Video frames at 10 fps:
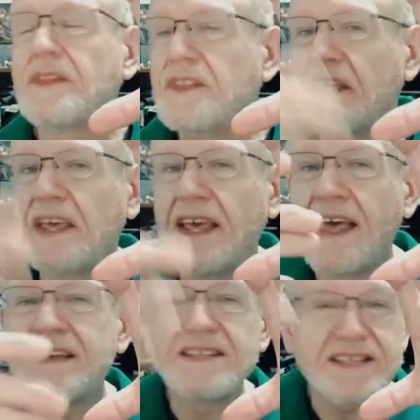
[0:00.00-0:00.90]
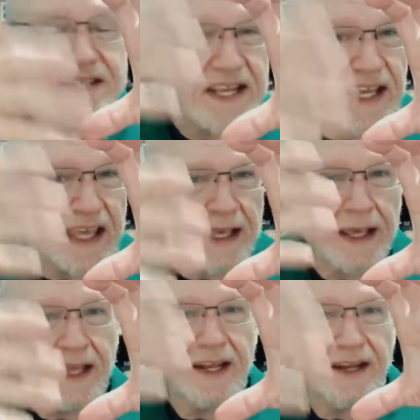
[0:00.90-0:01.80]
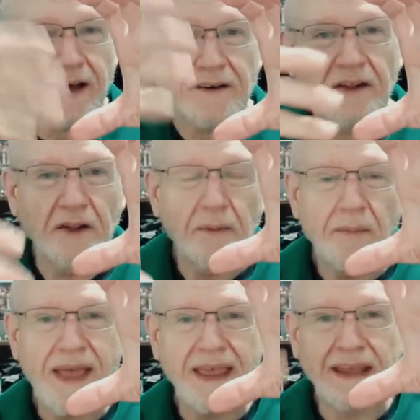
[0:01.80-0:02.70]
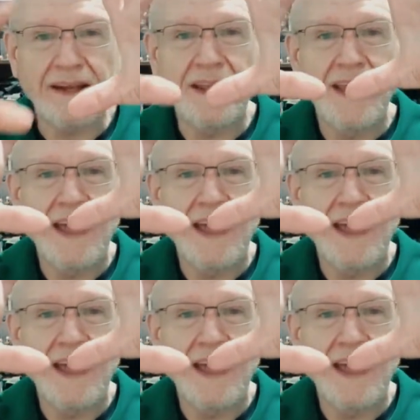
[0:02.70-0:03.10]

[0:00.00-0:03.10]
the sticking knuckle pain,